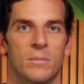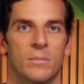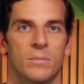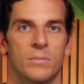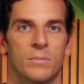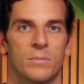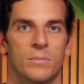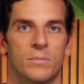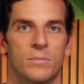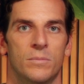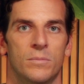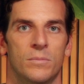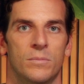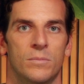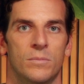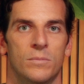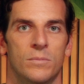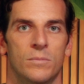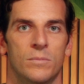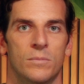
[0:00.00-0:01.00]

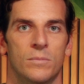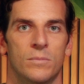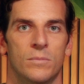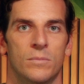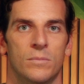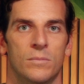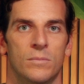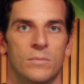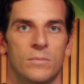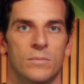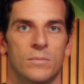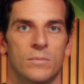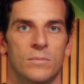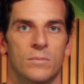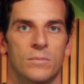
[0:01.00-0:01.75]
[no speech]